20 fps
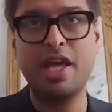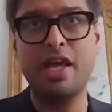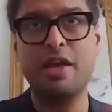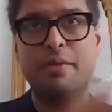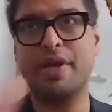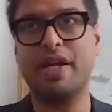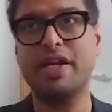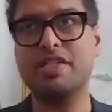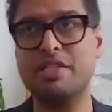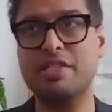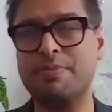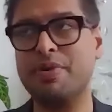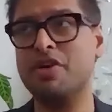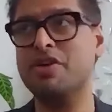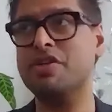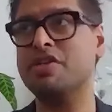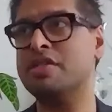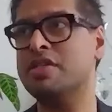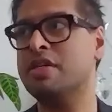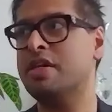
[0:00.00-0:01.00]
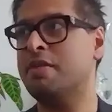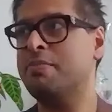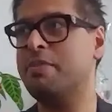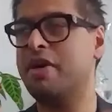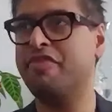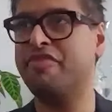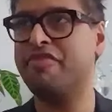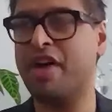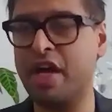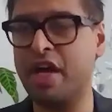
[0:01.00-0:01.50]
But I suppose my
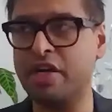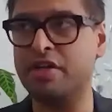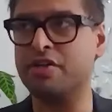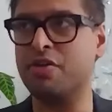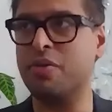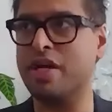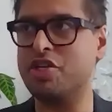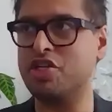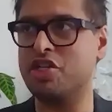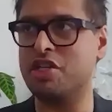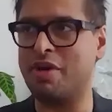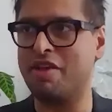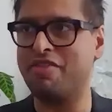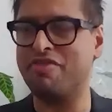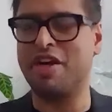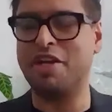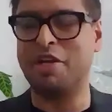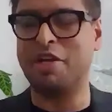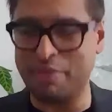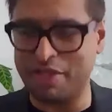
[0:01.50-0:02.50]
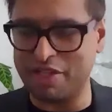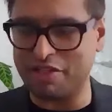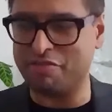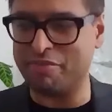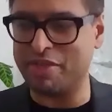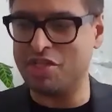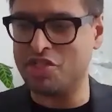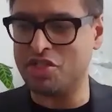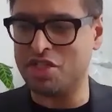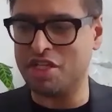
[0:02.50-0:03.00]
final question, my final bit of
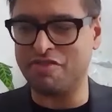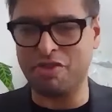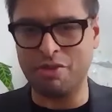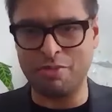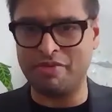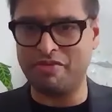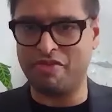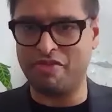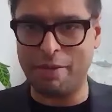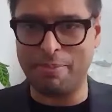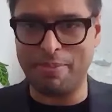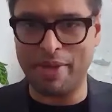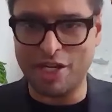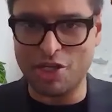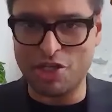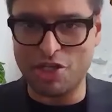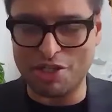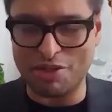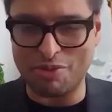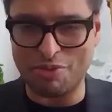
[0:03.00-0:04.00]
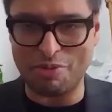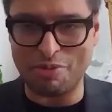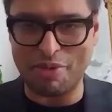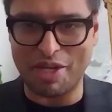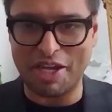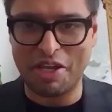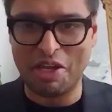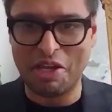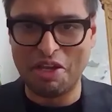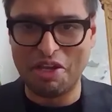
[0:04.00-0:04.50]
mischief, and you've been very patient with
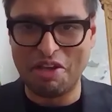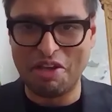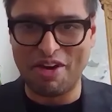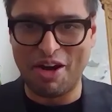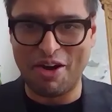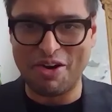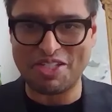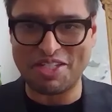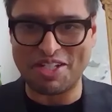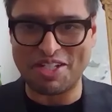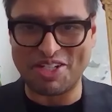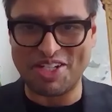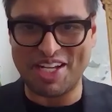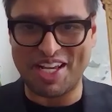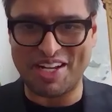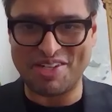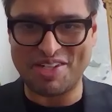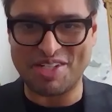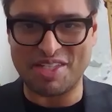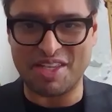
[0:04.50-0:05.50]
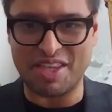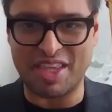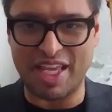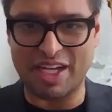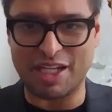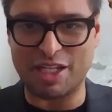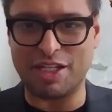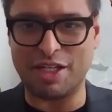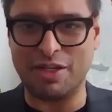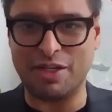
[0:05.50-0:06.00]
my various little challenges, so
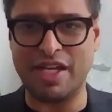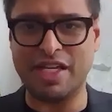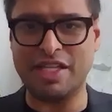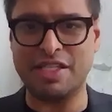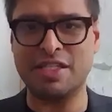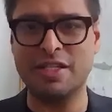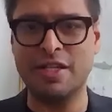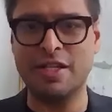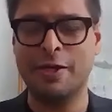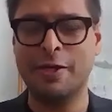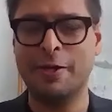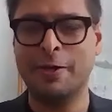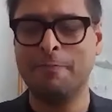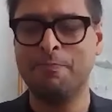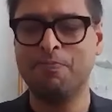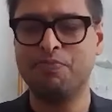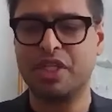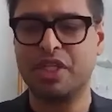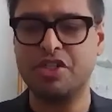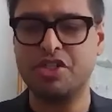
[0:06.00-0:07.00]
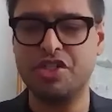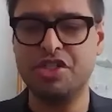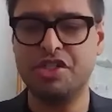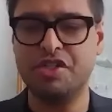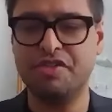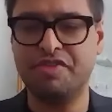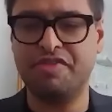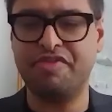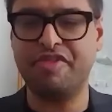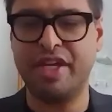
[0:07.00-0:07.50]
thank you, is do
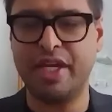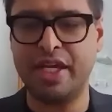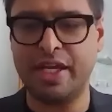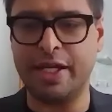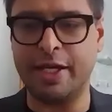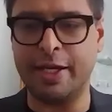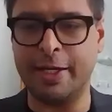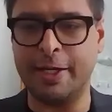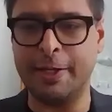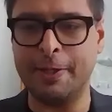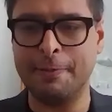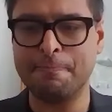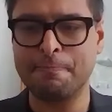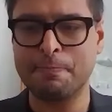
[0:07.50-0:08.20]
you fear